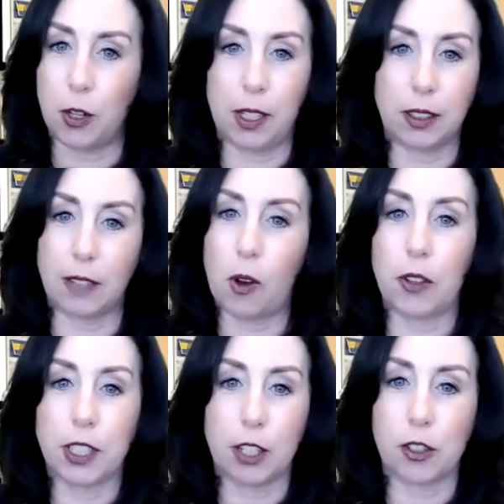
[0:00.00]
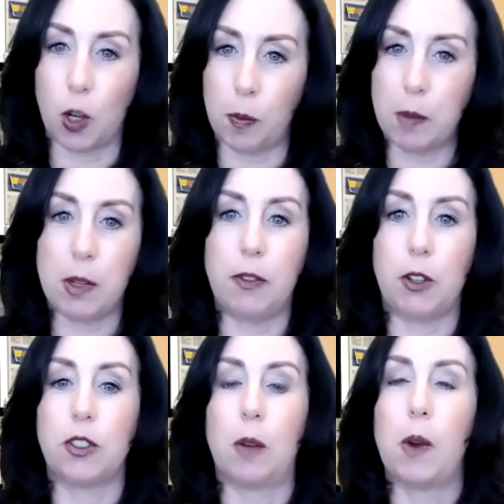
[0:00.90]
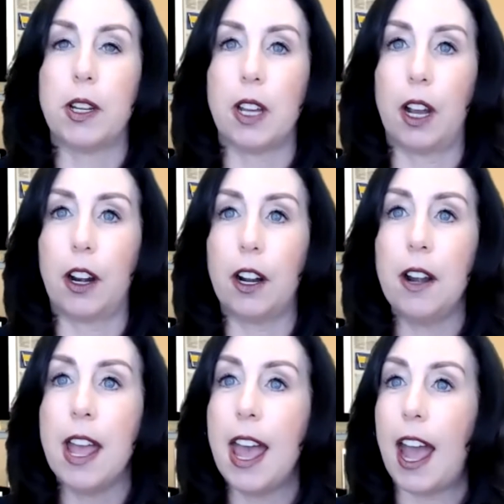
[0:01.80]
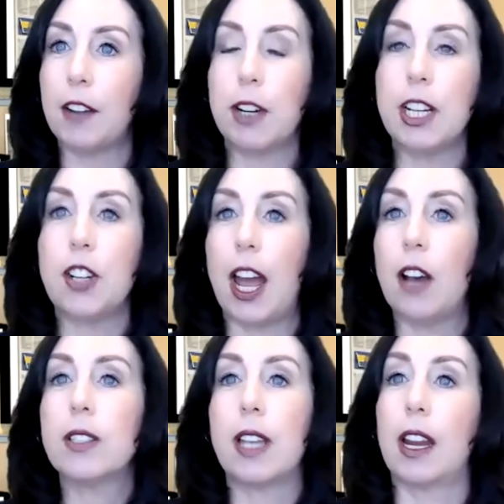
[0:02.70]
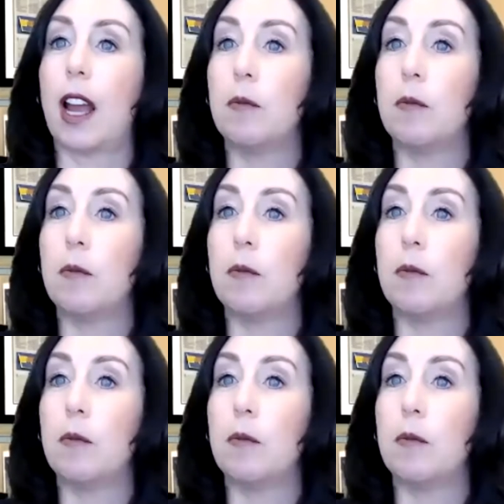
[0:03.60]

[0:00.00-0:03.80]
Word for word: you can leave all the years open, but if there's someone younger and reach out saying,